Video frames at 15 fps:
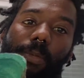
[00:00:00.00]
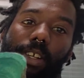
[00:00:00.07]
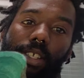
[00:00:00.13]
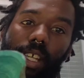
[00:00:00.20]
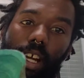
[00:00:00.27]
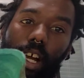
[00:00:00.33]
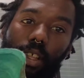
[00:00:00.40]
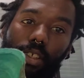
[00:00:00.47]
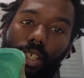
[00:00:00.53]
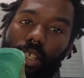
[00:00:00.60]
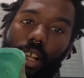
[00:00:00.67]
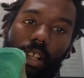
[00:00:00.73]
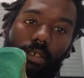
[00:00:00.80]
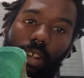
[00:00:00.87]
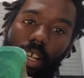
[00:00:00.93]
like
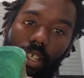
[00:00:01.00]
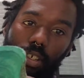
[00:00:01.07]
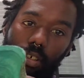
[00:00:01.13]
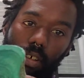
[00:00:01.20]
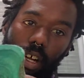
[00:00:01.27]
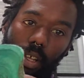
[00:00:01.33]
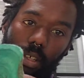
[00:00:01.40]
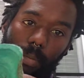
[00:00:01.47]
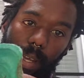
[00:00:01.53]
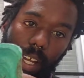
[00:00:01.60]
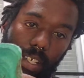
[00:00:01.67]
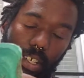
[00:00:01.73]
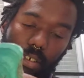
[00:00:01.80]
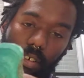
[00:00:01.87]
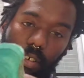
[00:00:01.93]
discoloration or other
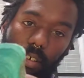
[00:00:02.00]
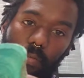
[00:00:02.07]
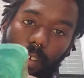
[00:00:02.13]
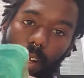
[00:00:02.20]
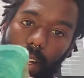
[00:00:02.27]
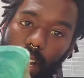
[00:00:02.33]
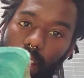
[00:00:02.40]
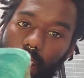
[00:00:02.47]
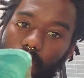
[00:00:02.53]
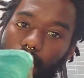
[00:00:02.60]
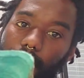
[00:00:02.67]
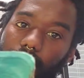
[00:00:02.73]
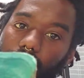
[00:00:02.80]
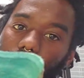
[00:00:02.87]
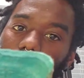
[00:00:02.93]
bacteria or fungi. That's
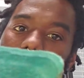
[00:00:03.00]
bad.